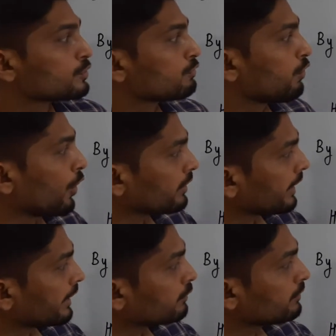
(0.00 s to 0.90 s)
So for
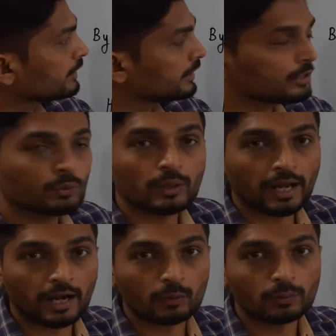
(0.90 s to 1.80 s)
that, we need to
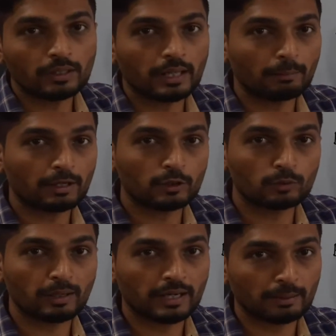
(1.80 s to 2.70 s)
have dabba
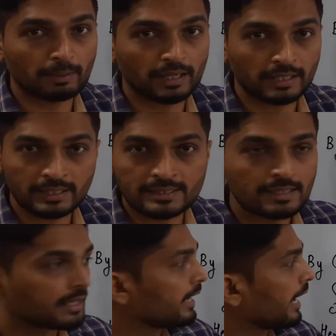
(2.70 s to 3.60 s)
Q by dabba X
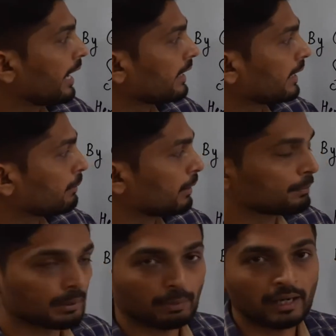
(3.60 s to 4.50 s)
and
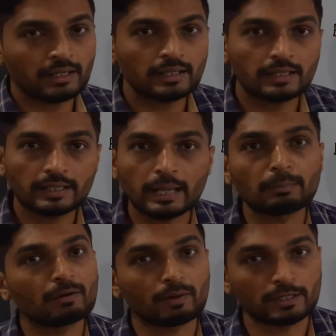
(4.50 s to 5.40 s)
dabba P by
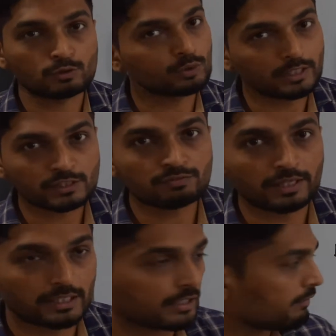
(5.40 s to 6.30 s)
dabba Y. So let us
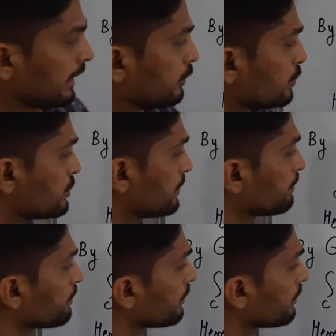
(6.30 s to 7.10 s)
find their values.